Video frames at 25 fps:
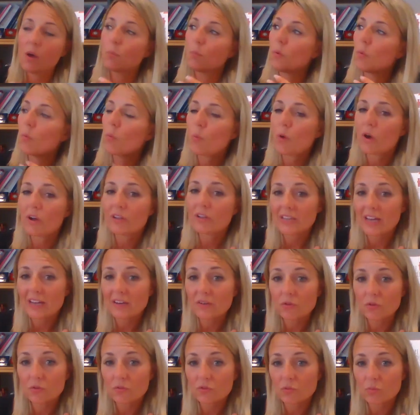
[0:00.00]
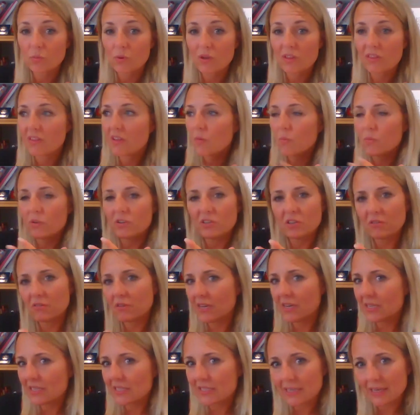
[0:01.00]
But as adults, we think we don't
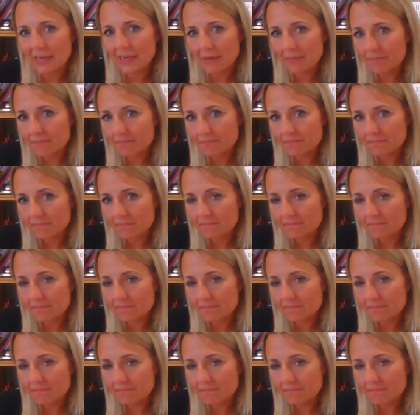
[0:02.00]
need sleep.